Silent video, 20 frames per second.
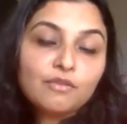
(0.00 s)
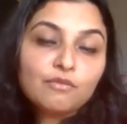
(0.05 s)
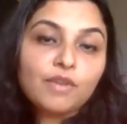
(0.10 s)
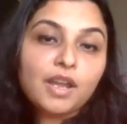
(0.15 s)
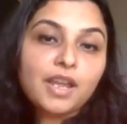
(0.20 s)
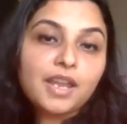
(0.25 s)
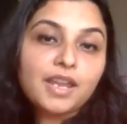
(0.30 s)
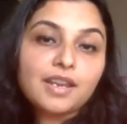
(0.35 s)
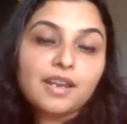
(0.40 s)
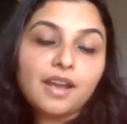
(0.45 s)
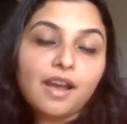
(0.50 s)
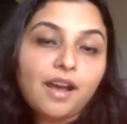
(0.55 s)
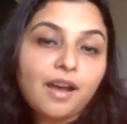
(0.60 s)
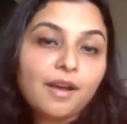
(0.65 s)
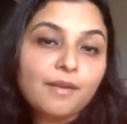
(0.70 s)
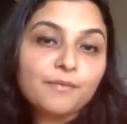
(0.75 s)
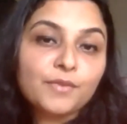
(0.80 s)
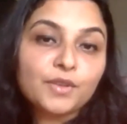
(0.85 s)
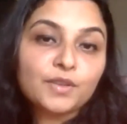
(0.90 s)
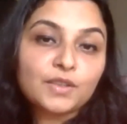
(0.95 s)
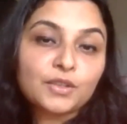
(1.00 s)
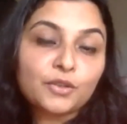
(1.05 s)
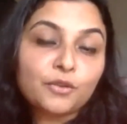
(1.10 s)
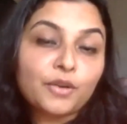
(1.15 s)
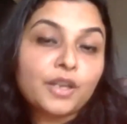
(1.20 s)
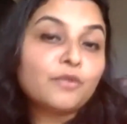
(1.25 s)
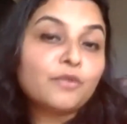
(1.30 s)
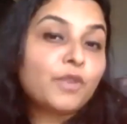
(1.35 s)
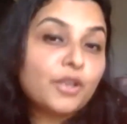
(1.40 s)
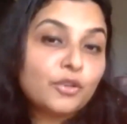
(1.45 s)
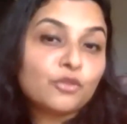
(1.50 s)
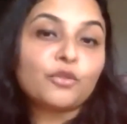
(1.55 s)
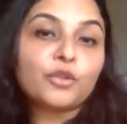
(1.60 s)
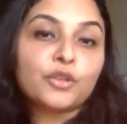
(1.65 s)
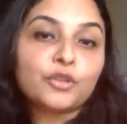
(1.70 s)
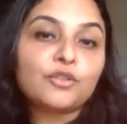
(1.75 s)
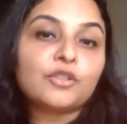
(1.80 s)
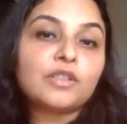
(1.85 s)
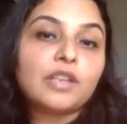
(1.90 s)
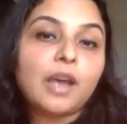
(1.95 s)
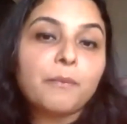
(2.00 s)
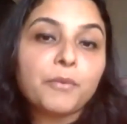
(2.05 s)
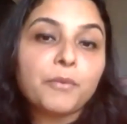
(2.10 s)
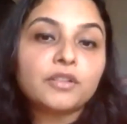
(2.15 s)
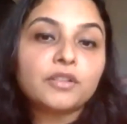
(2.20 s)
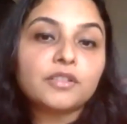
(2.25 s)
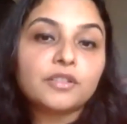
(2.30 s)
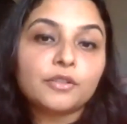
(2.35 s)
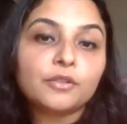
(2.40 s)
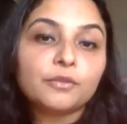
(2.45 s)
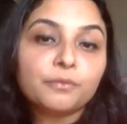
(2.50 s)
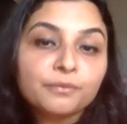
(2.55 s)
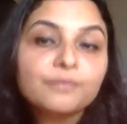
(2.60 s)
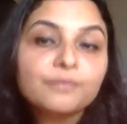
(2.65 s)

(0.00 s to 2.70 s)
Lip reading: Right? This is a great resource to tap onto.